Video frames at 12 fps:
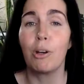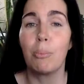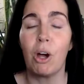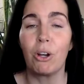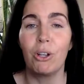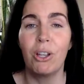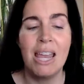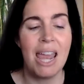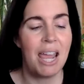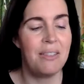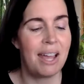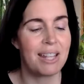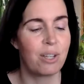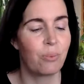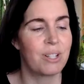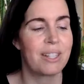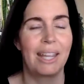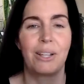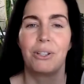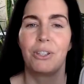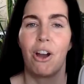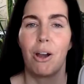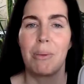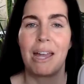Bottle, and that's a recycled
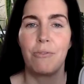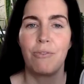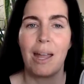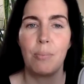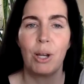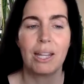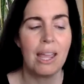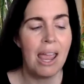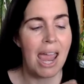rPET fabric.